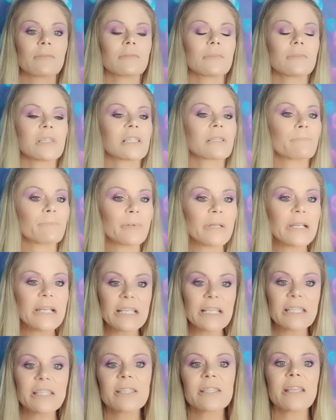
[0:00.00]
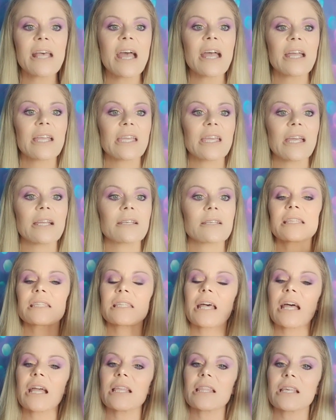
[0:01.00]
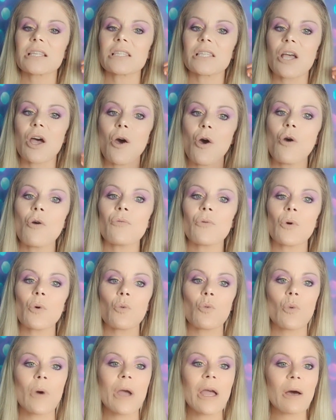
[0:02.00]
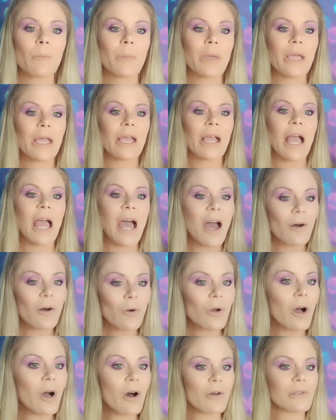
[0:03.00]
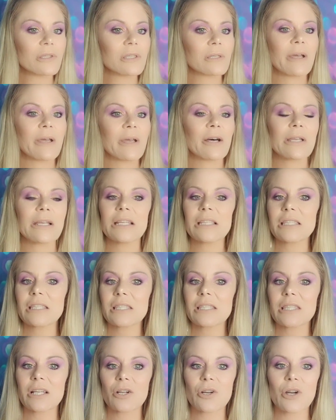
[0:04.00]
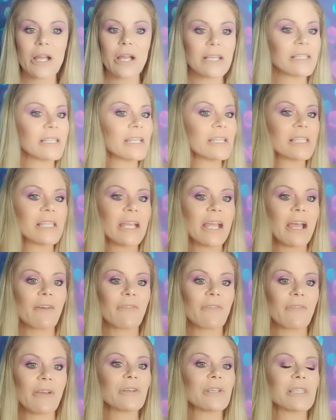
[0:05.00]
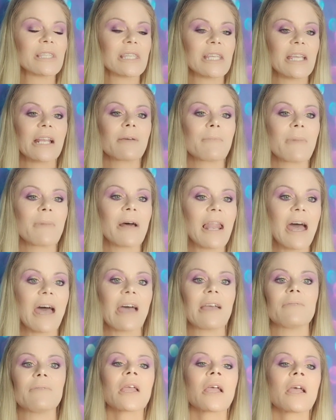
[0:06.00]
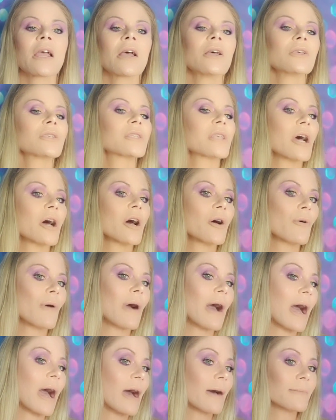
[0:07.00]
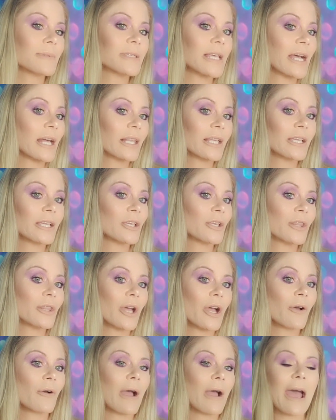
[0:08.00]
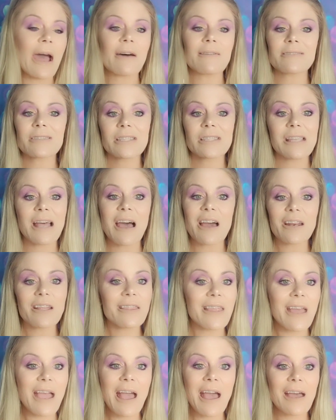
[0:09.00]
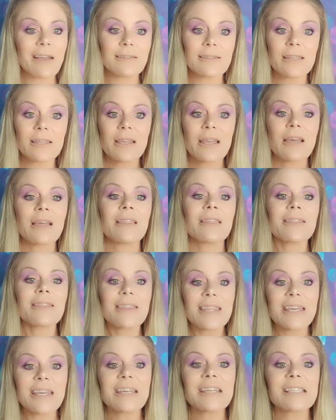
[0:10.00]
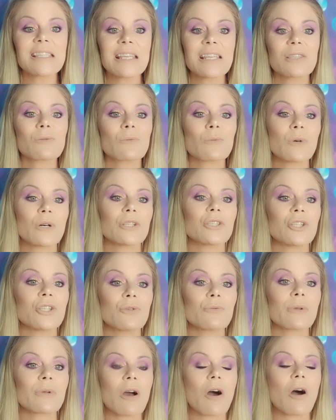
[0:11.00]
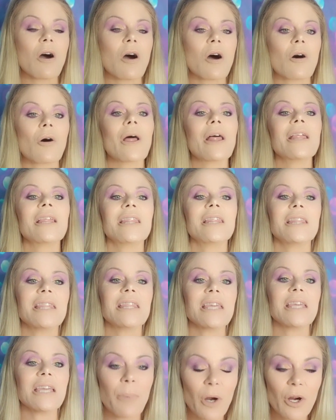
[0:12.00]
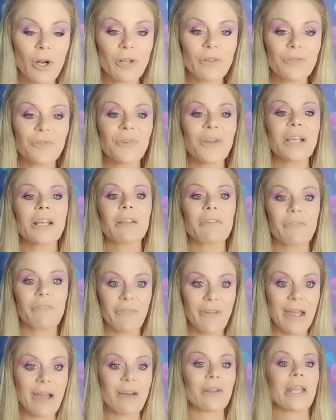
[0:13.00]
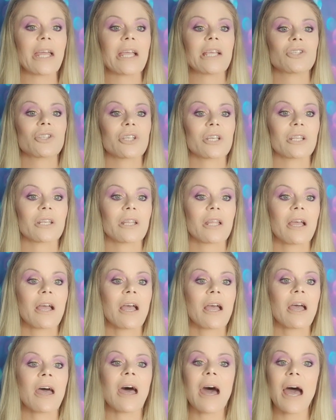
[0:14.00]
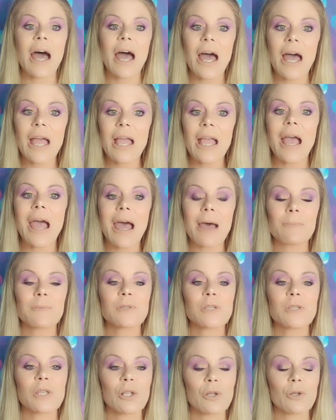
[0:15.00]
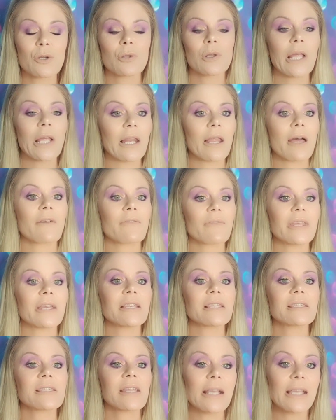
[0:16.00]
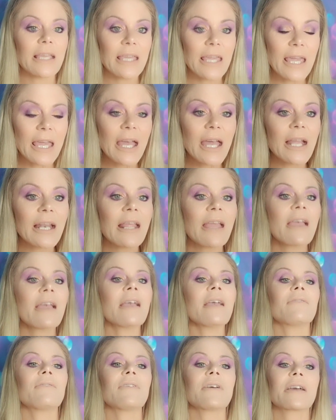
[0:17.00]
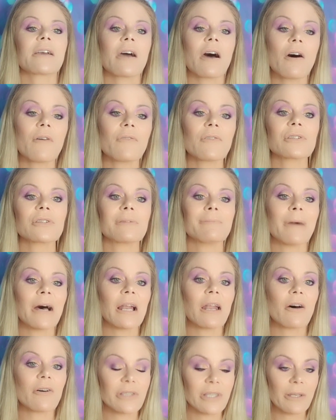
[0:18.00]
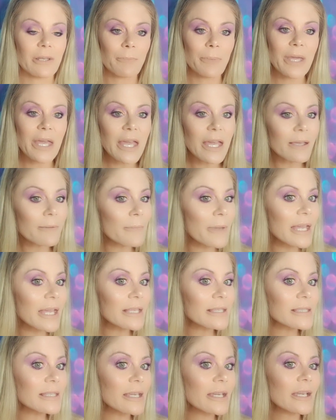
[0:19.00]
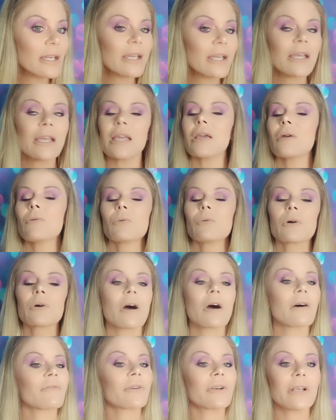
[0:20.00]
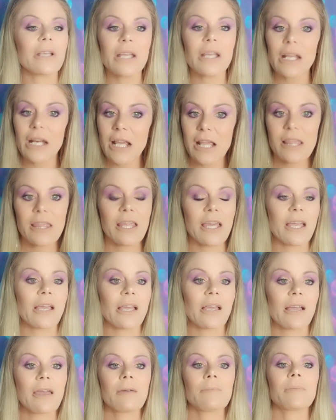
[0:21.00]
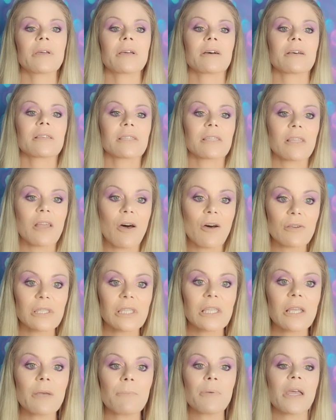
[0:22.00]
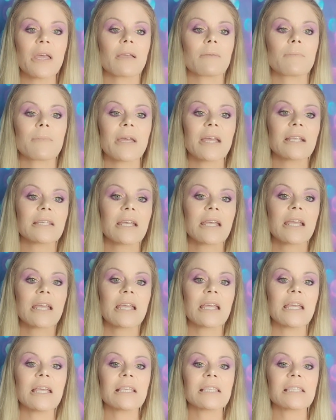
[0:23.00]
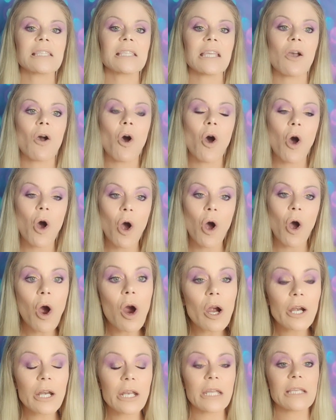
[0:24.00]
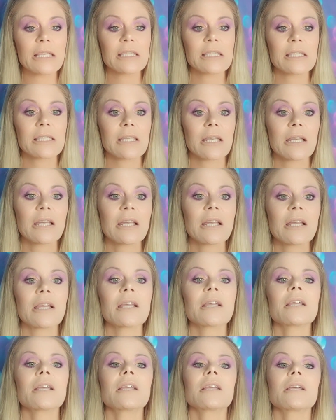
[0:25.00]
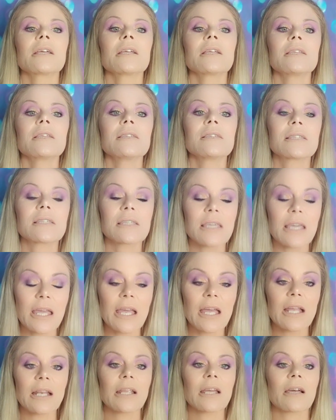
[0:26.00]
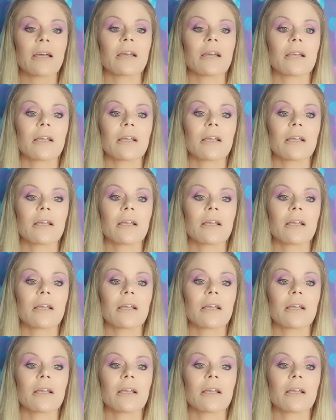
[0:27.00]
split second, it's like this overwhelming alcohol smell. It's the craziest thing I've ever seen in my life. So I'm telling you though, outside of that, this is what you would call the perfect foundation. I absolutely love this. Again, if it covers my loss of pigment, it will cover anything, because loss of pigment is the hardest skin